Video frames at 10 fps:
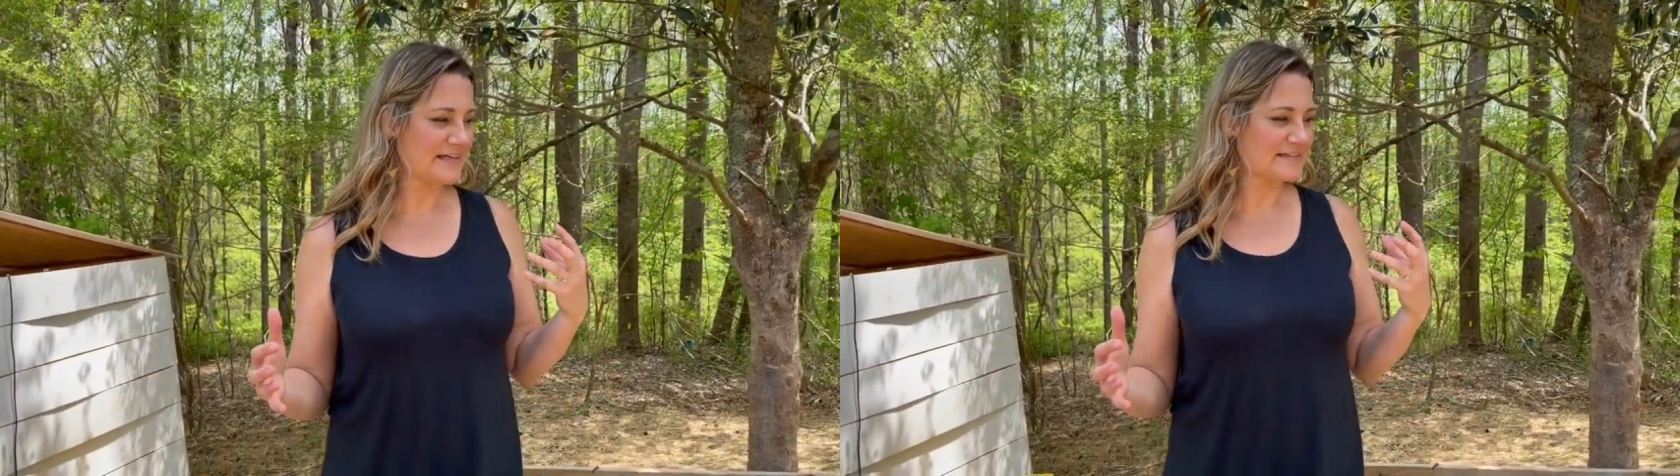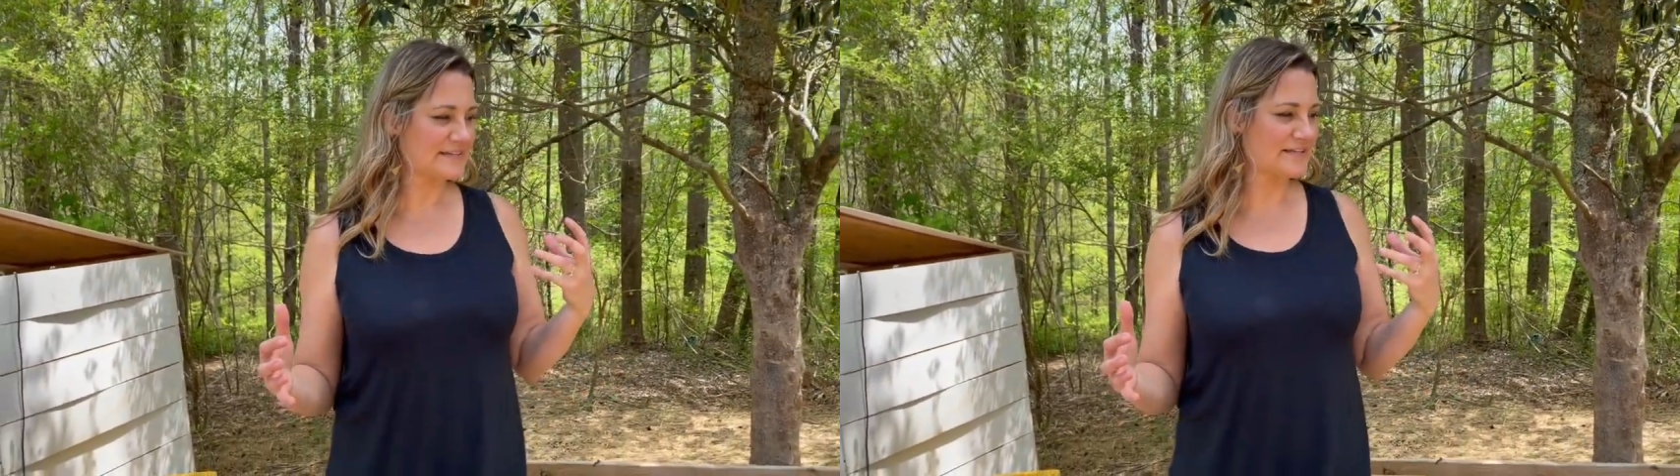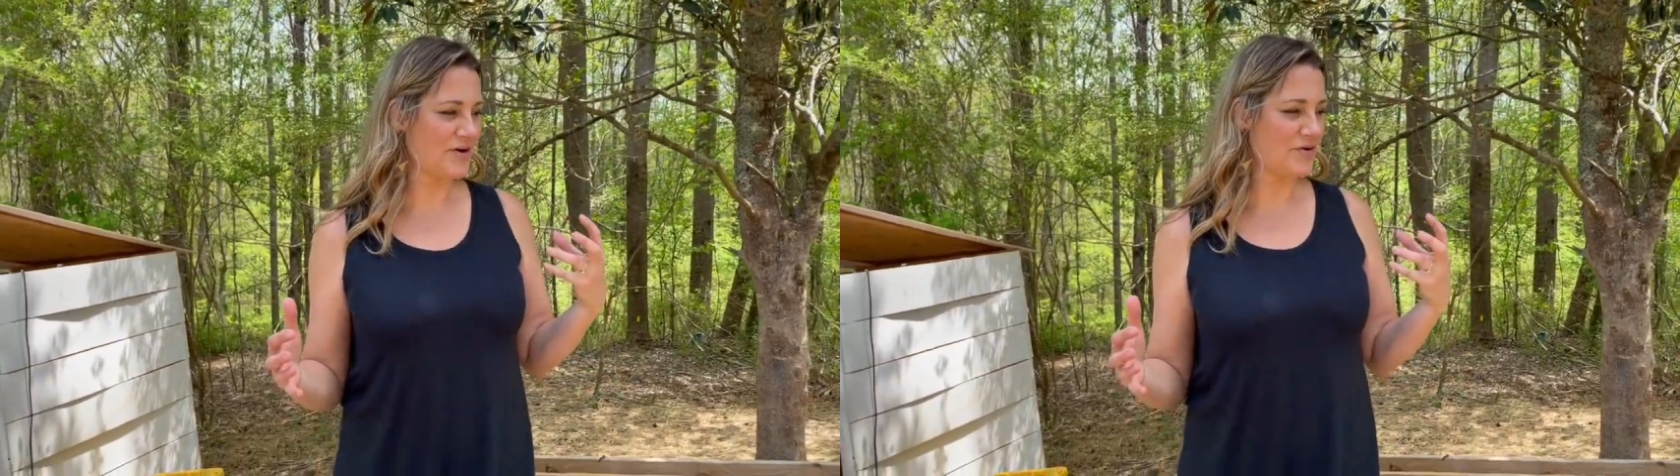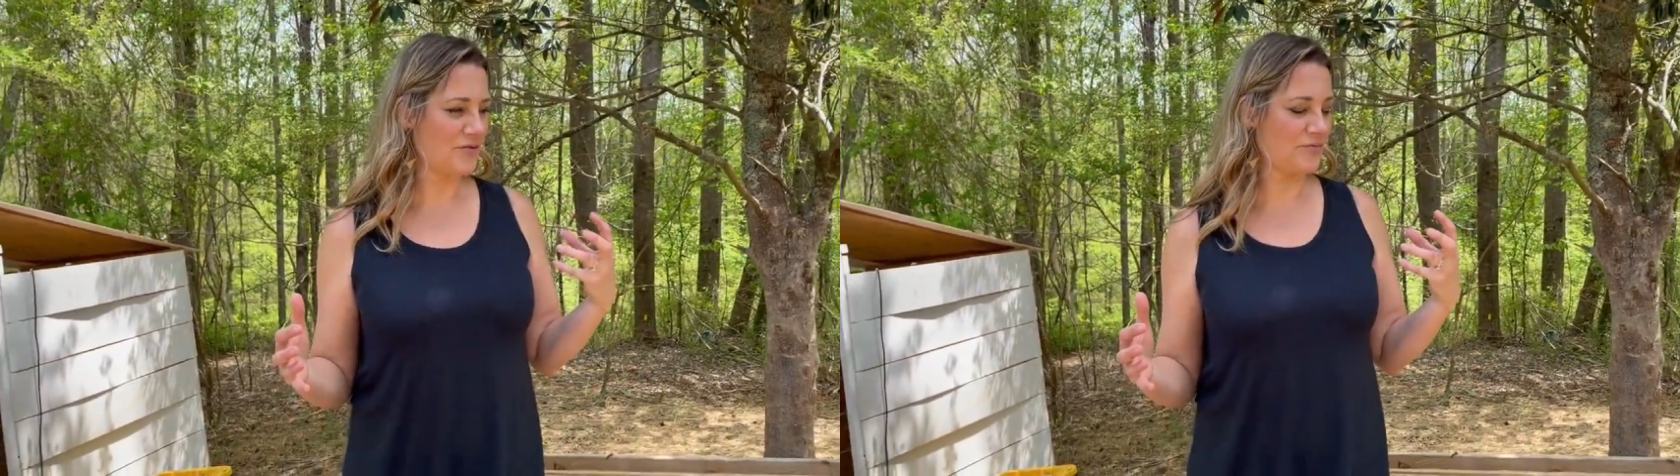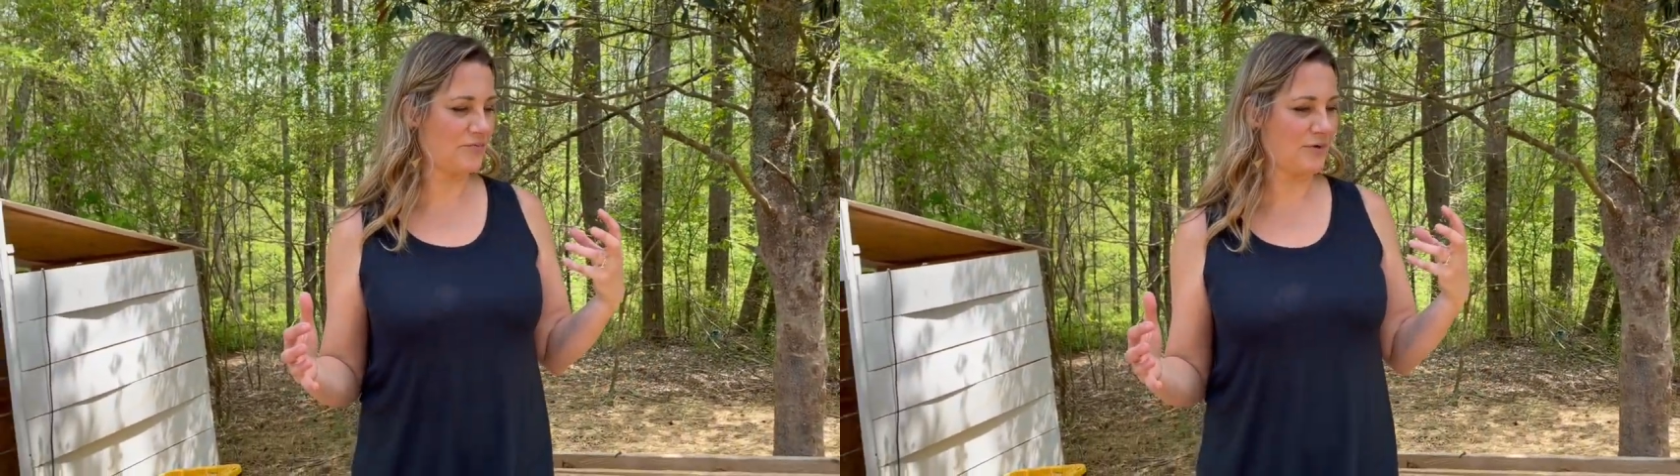
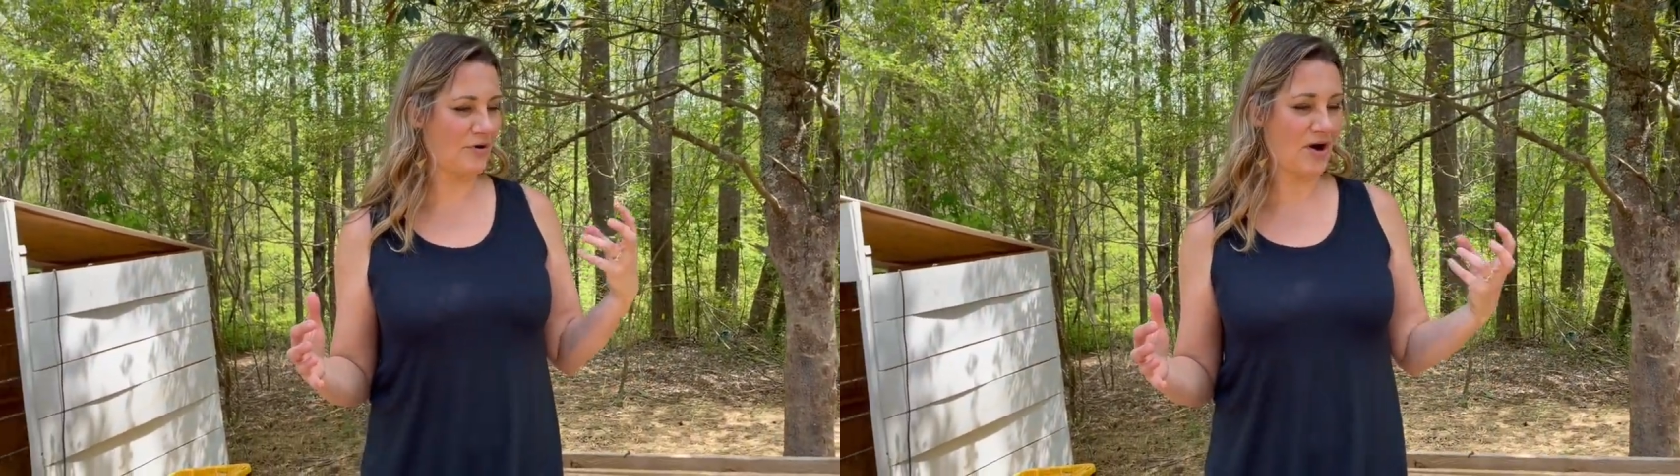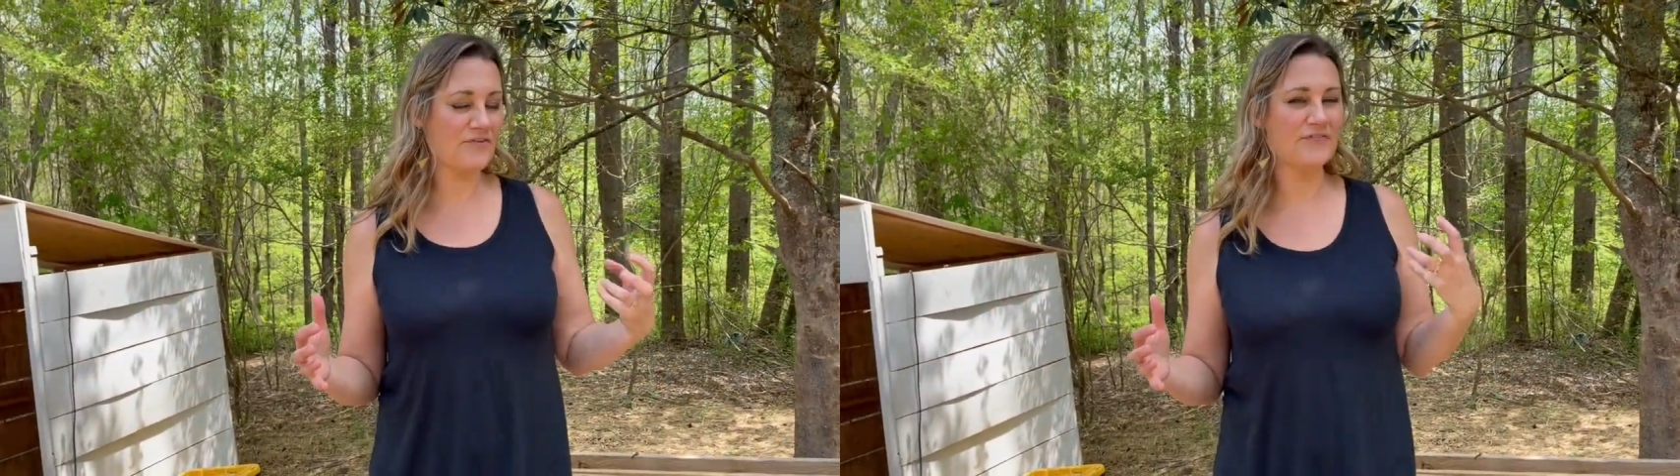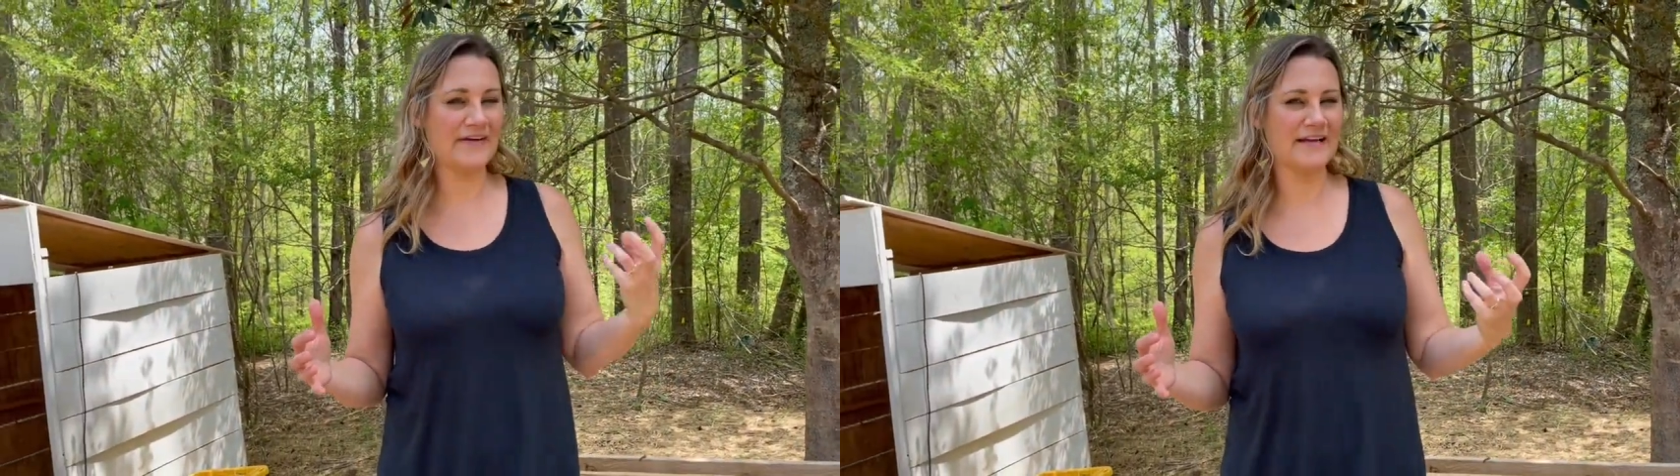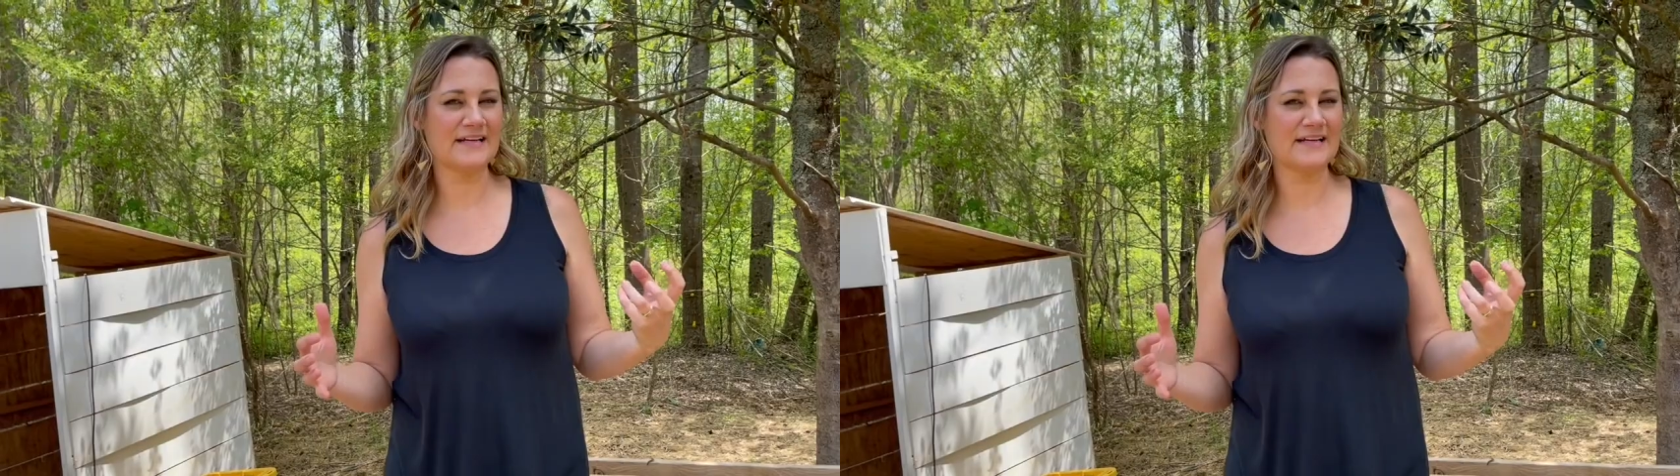so we were overfeeding